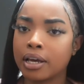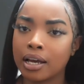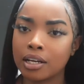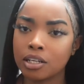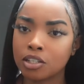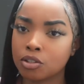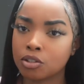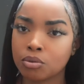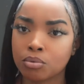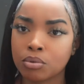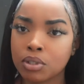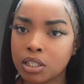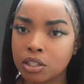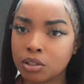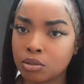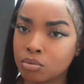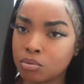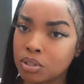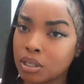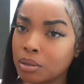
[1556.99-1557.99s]
I just really
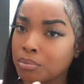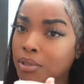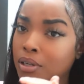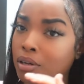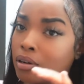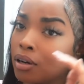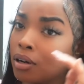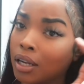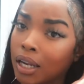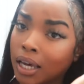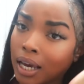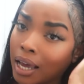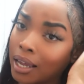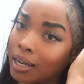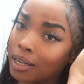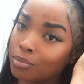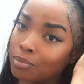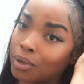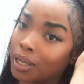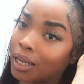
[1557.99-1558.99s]
threw something on. Like, I
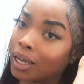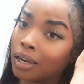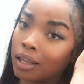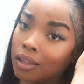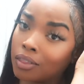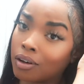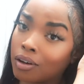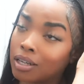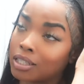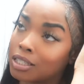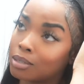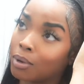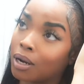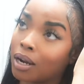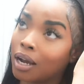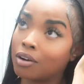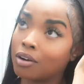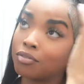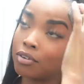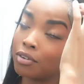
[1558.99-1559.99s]
didn't put any thought to my
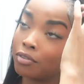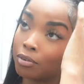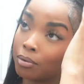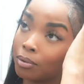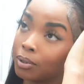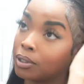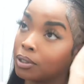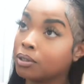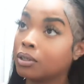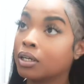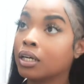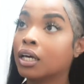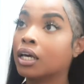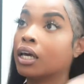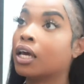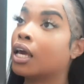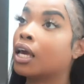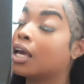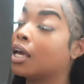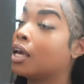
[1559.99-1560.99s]
outfit, for real.
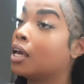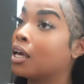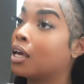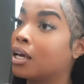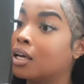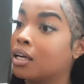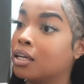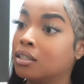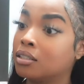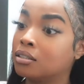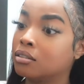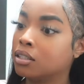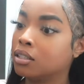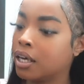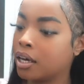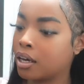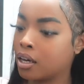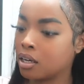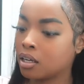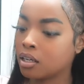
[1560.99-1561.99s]
And,
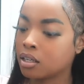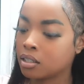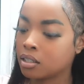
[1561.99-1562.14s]
yeah.